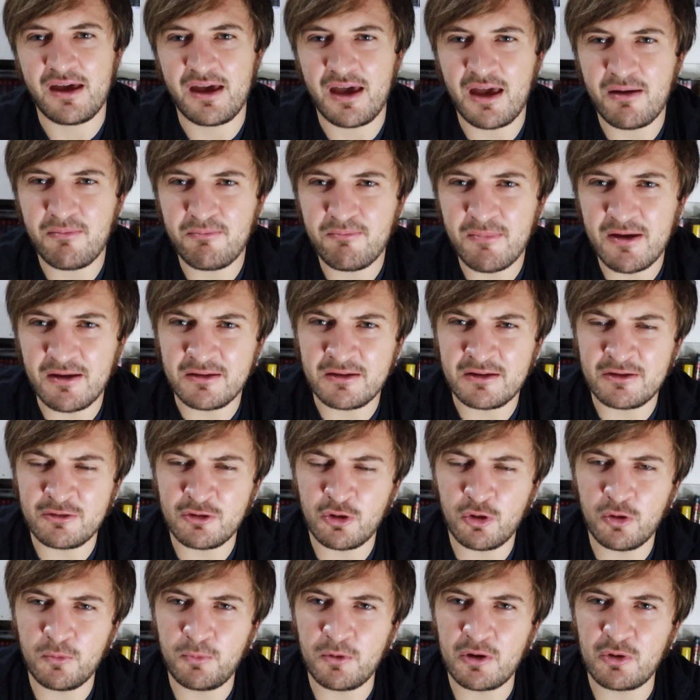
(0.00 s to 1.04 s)
The
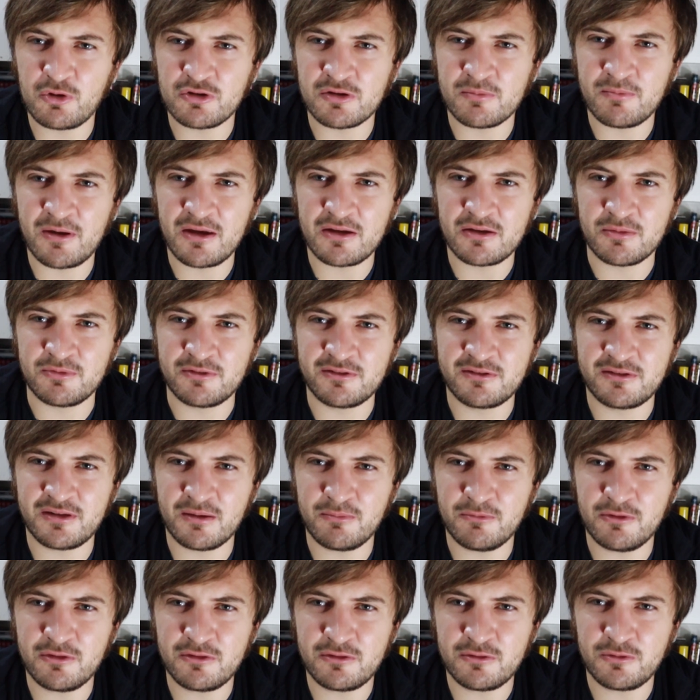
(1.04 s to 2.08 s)
whole point was to make them
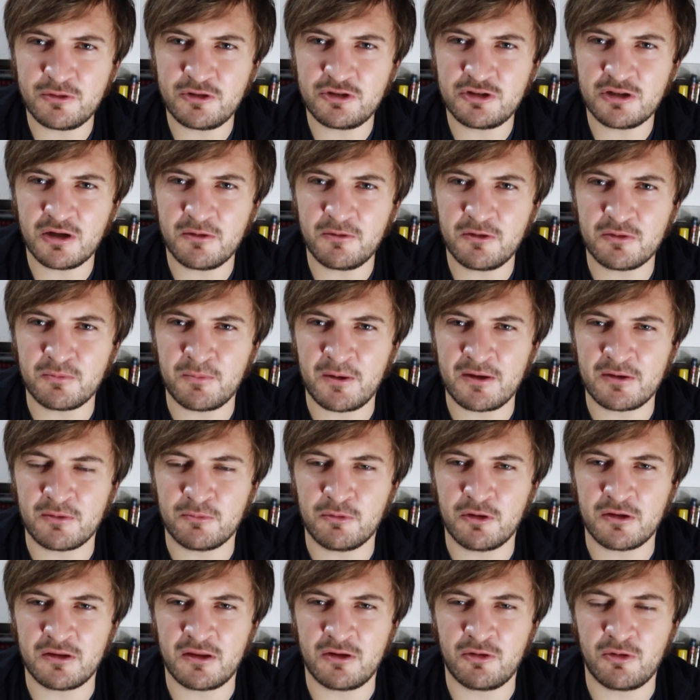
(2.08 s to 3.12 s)
similar to each other, to make them
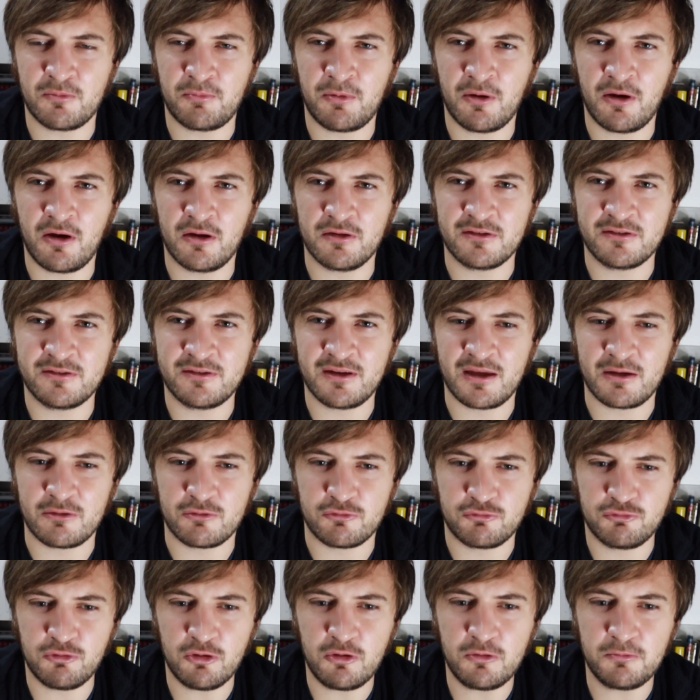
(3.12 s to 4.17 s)
look like they were part of the
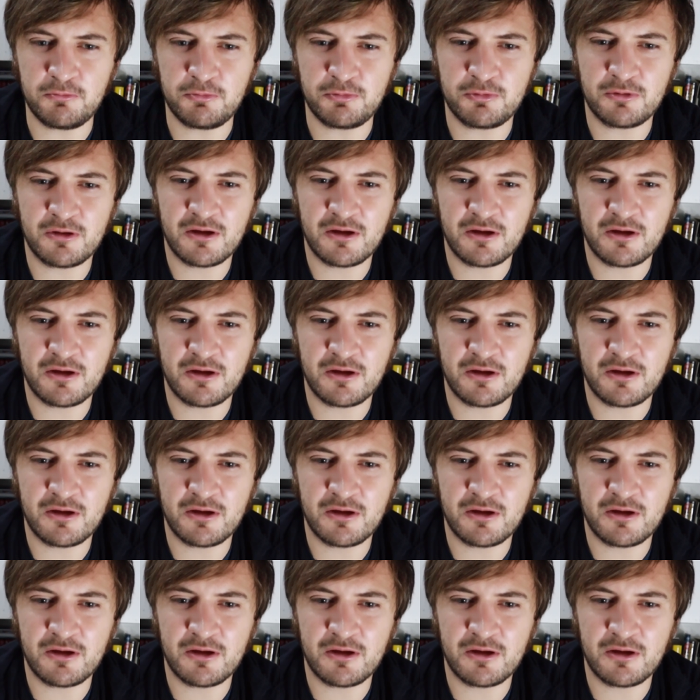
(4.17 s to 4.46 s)
same group,